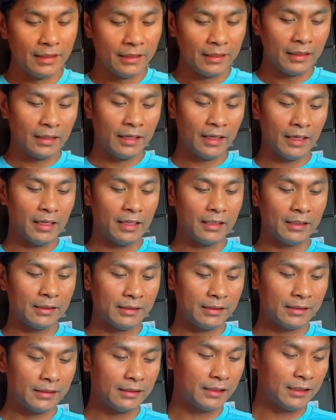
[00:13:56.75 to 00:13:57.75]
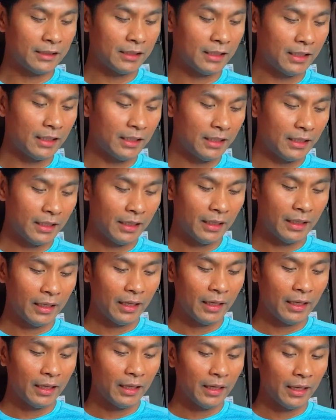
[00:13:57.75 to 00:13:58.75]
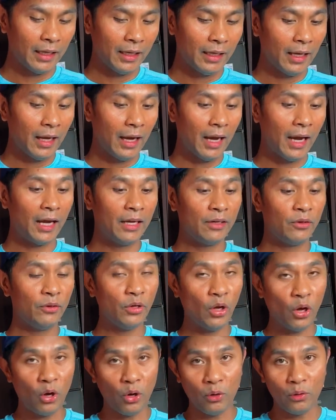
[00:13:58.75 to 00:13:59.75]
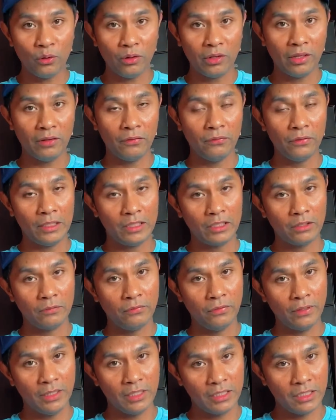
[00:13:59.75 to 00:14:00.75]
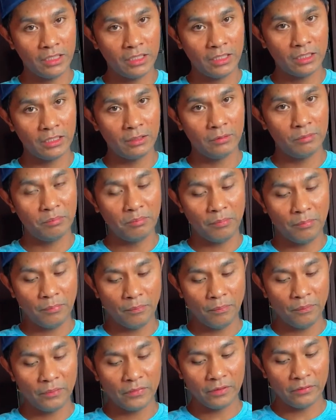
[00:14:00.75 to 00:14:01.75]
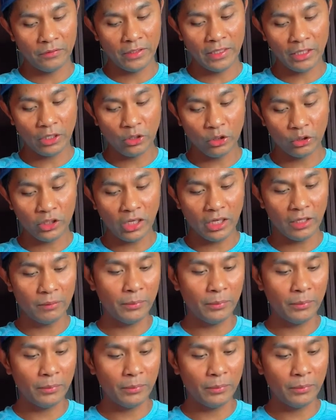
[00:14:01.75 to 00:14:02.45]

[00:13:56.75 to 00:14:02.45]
because I don't know if it fits really good on